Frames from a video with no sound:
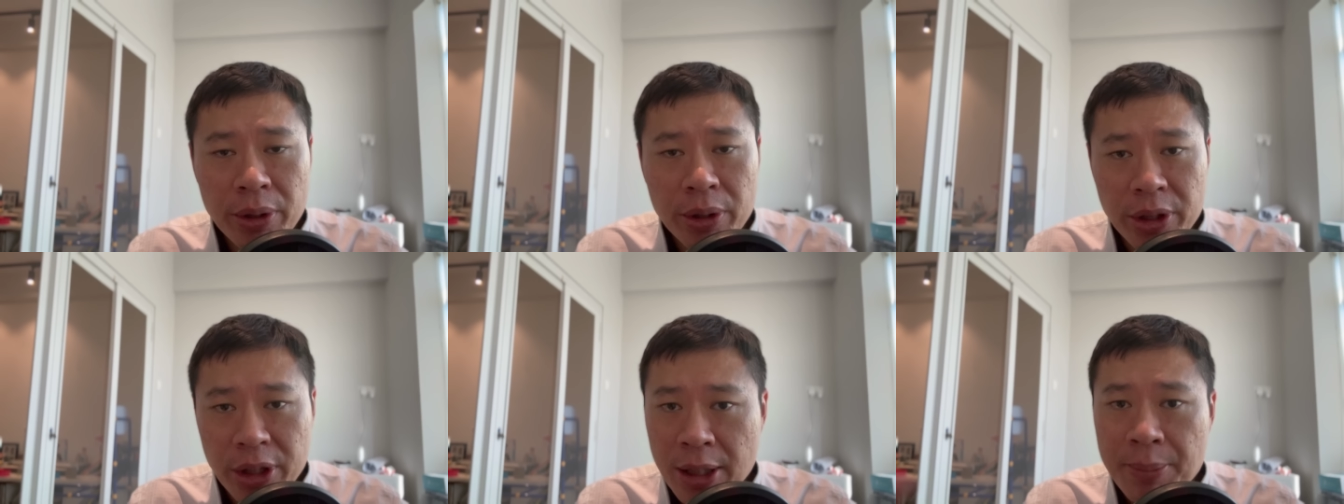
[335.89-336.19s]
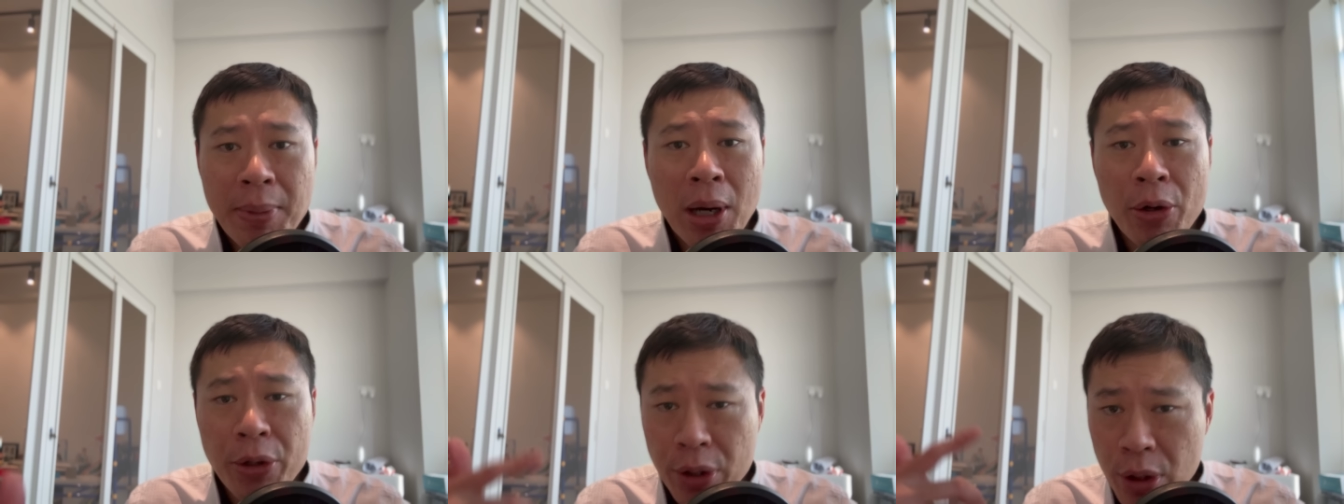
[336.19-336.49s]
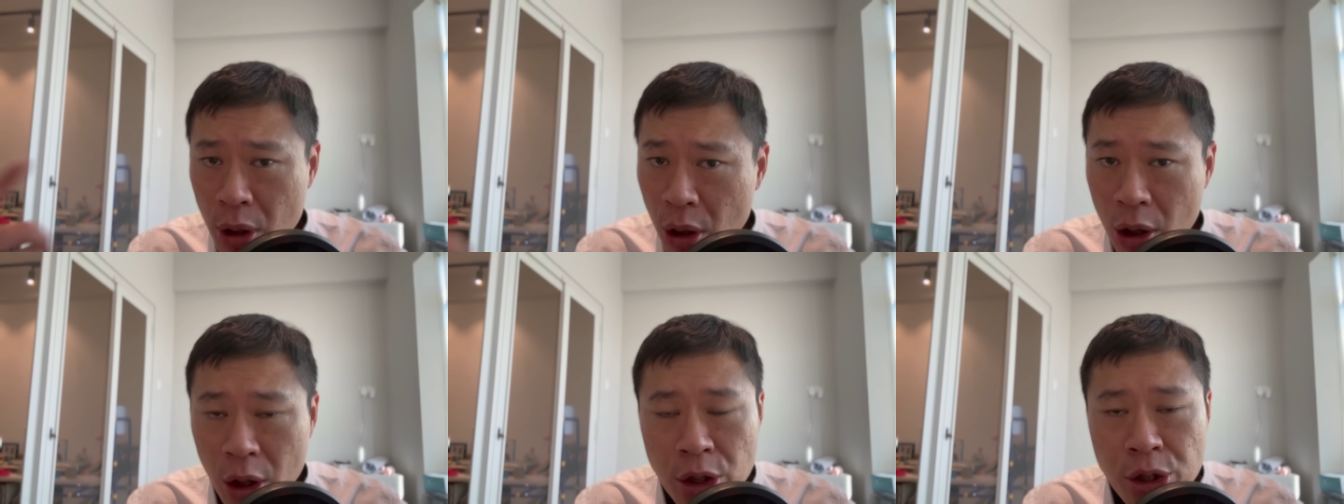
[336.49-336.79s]
The amount it
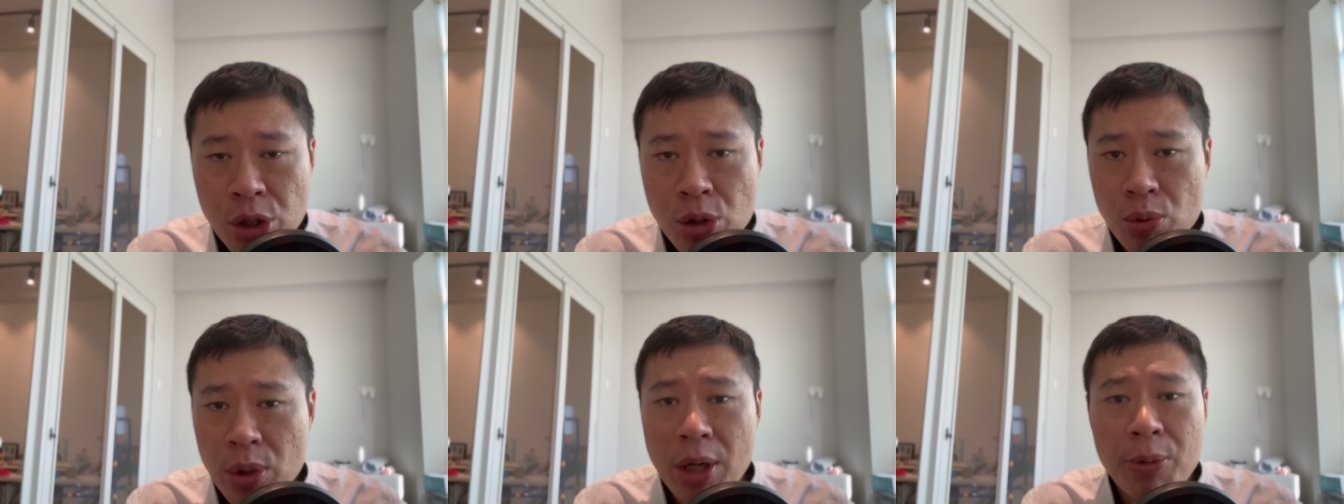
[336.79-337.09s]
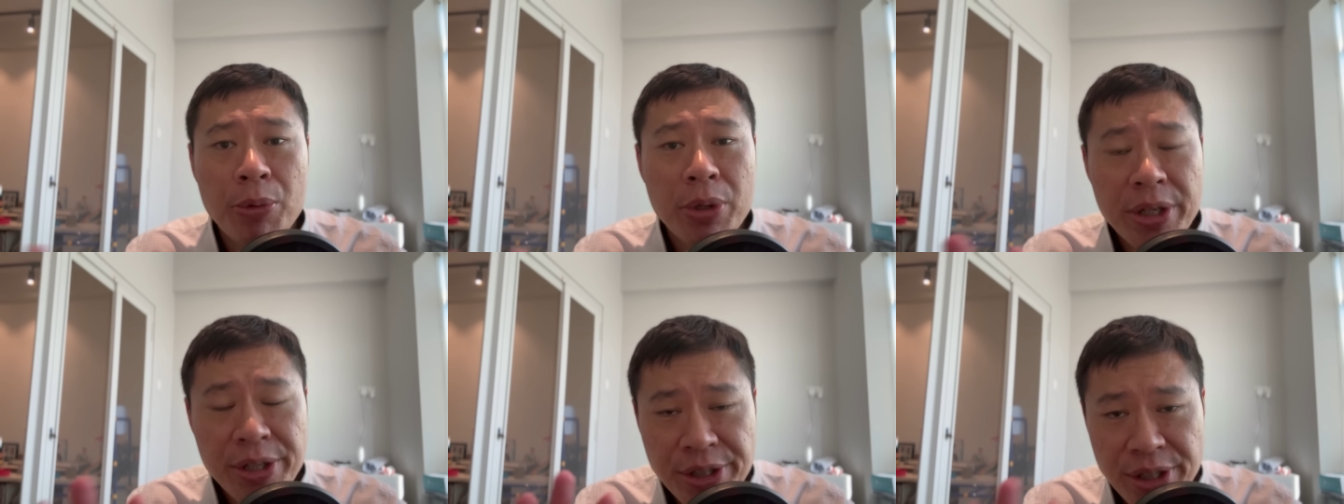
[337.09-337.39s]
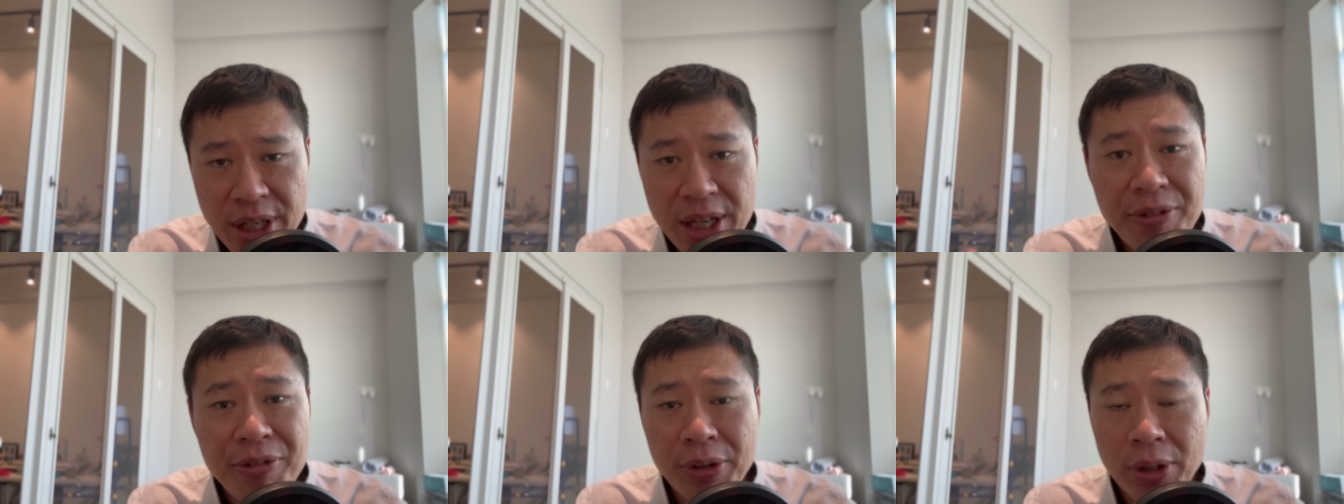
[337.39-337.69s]
costs can really
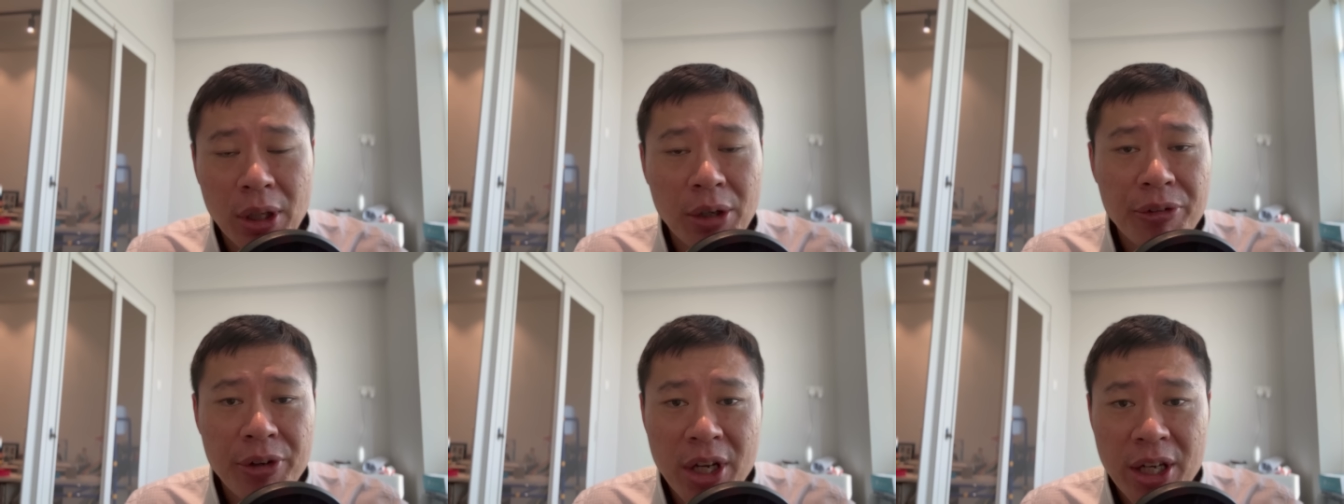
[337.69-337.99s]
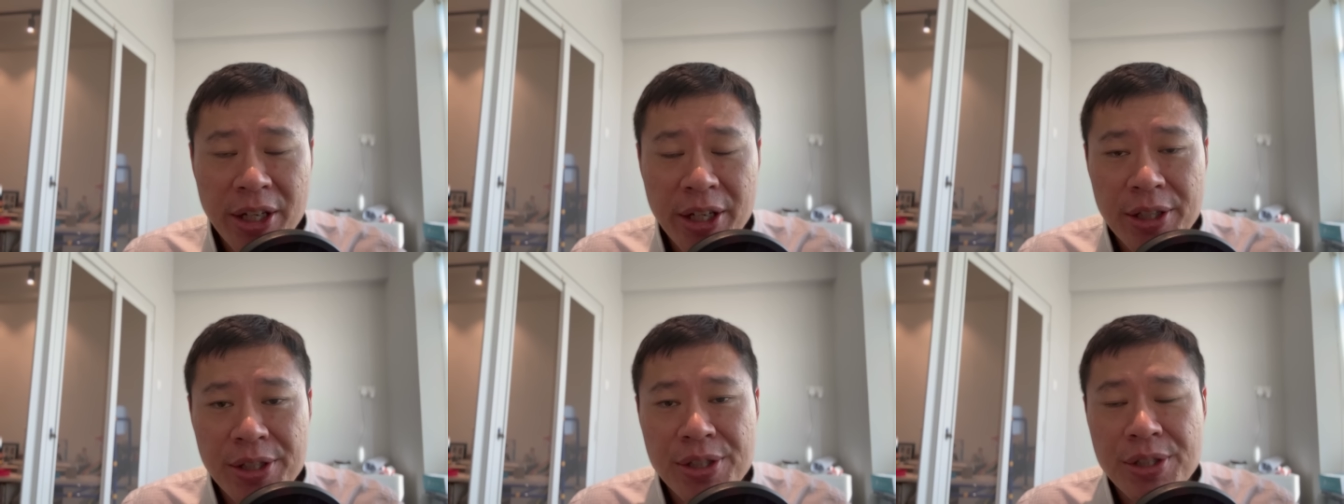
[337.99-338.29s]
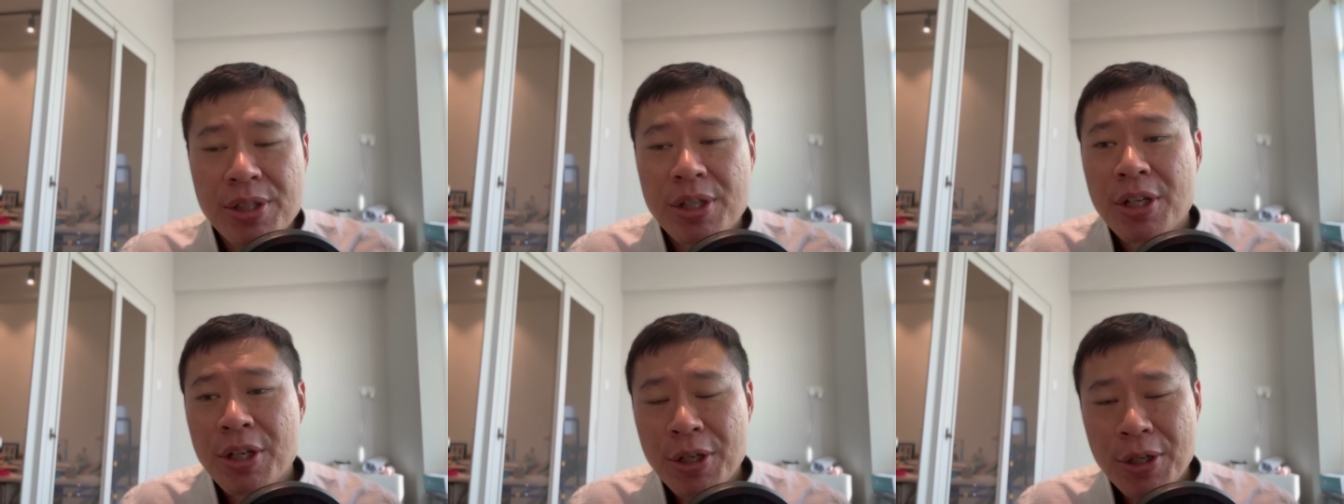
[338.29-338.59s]
save a lot of
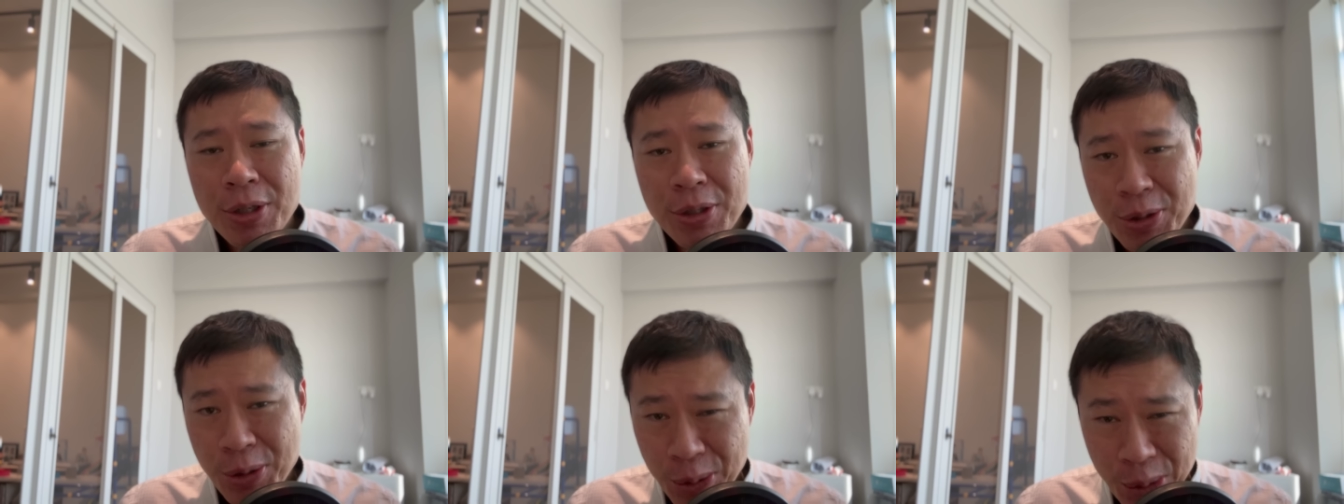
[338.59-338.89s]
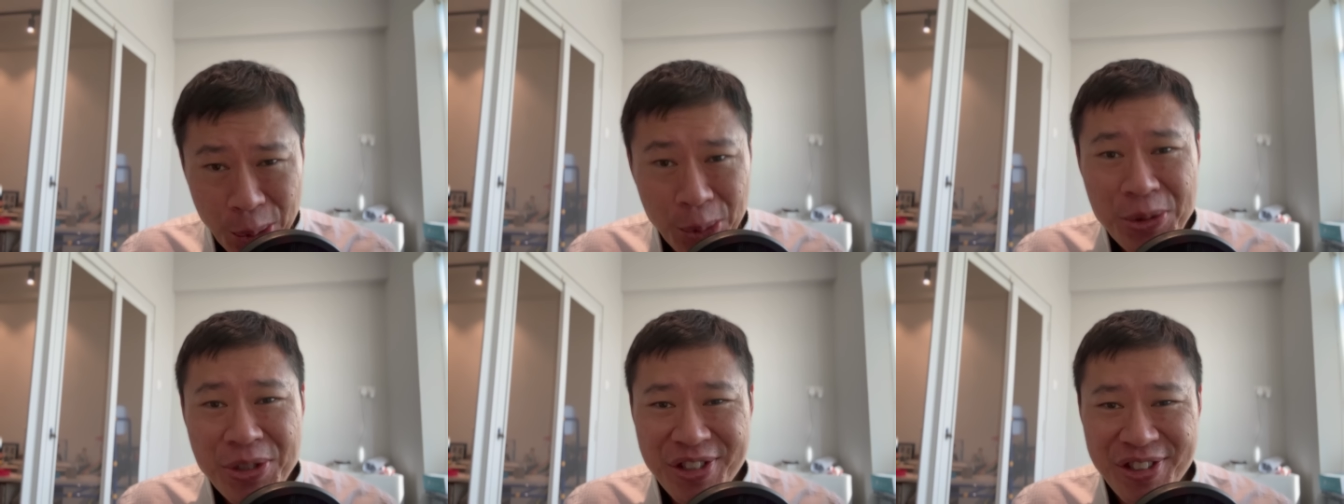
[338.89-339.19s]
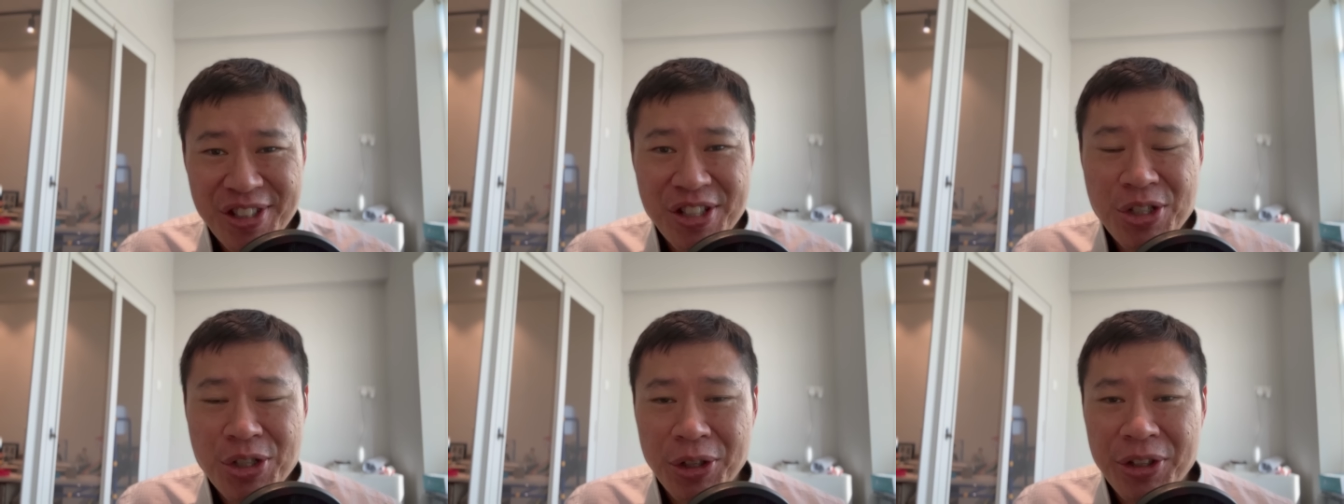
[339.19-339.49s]
headaches, so don't
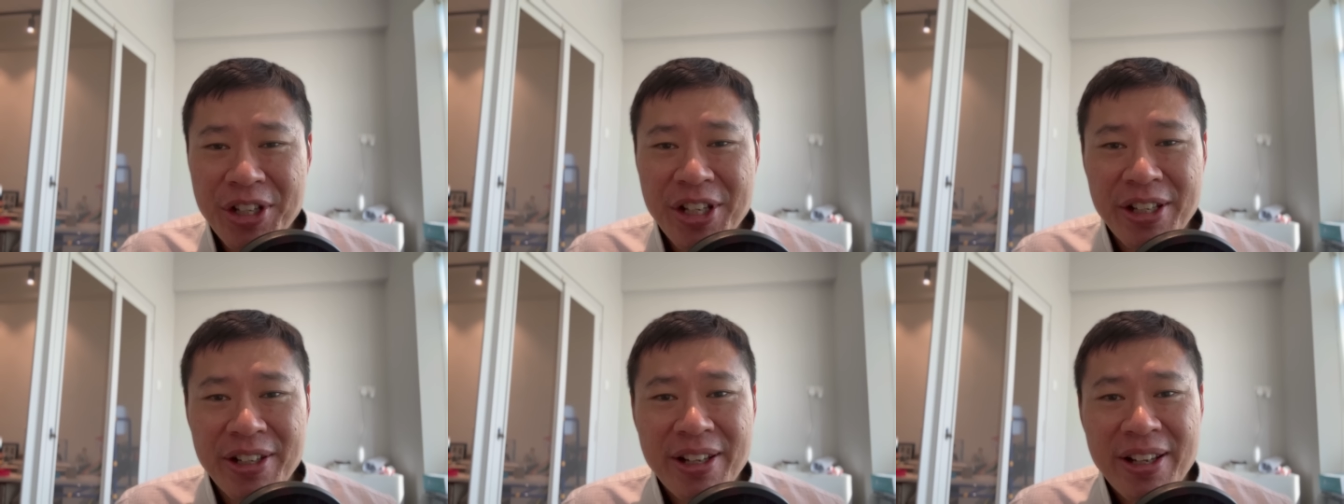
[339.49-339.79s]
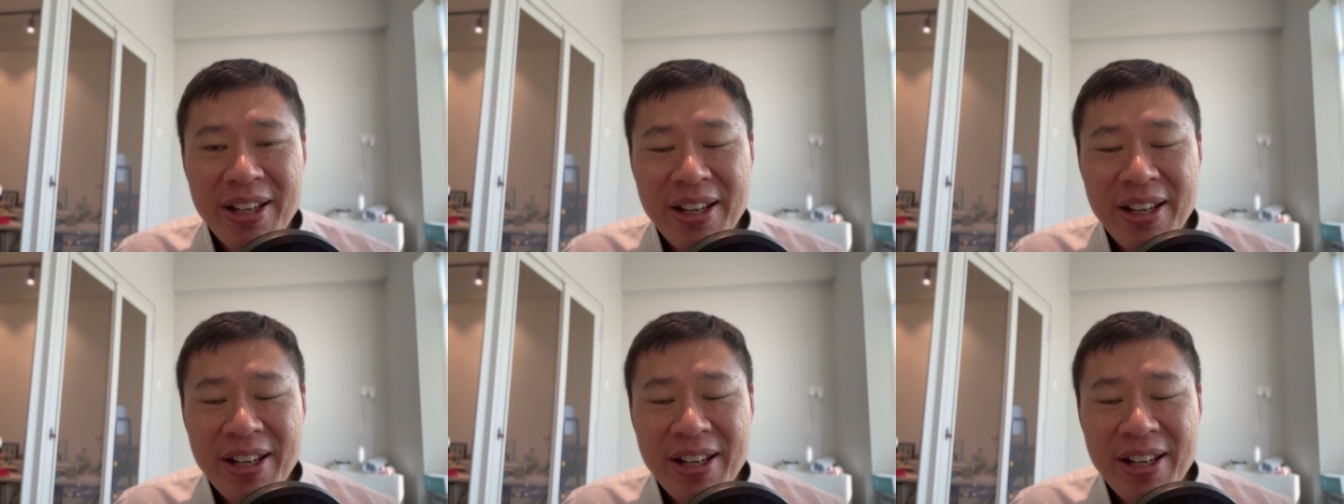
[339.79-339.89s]
stinge on it.